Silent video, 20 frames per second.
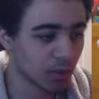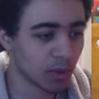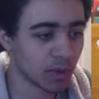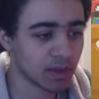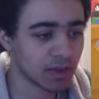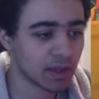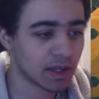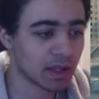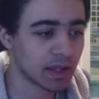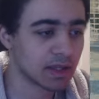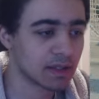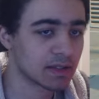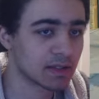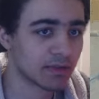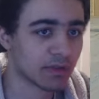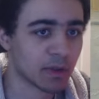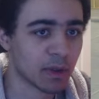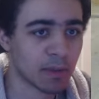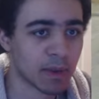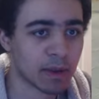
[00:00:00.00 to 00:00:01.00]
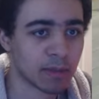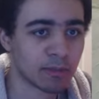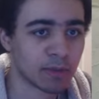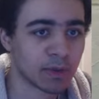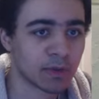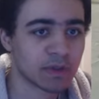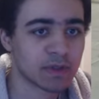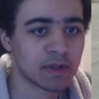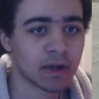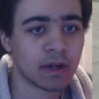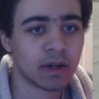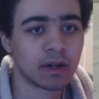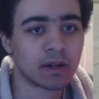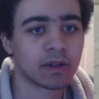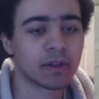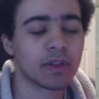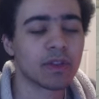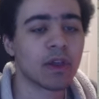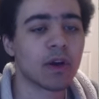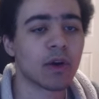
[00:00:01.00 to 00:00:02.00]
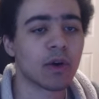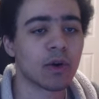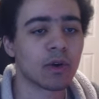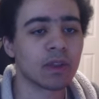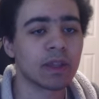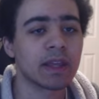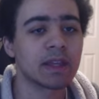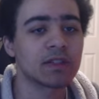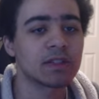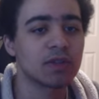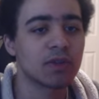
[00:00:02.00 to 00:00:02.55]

one thing is, for the Bangboos, the earliest